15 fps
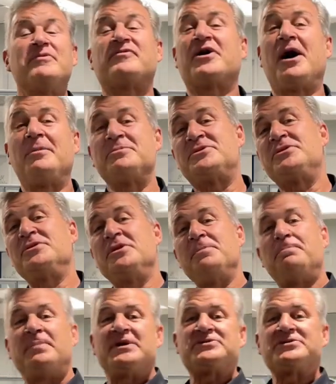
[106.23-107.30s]
we've come to
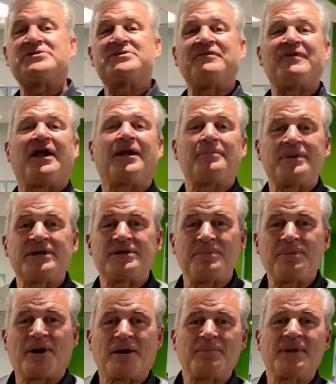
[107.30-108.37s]
the business development
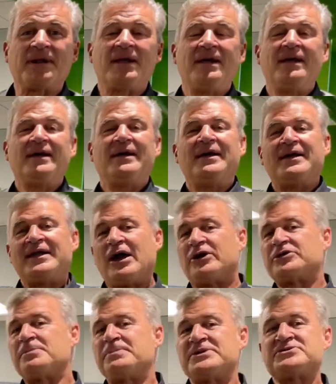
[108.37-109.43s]
department.
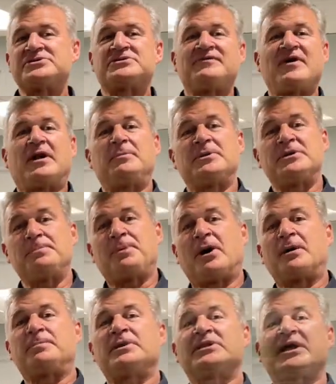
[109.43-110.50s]
Now, at the business development
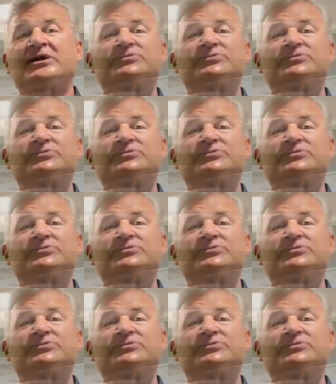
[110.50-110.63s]
department,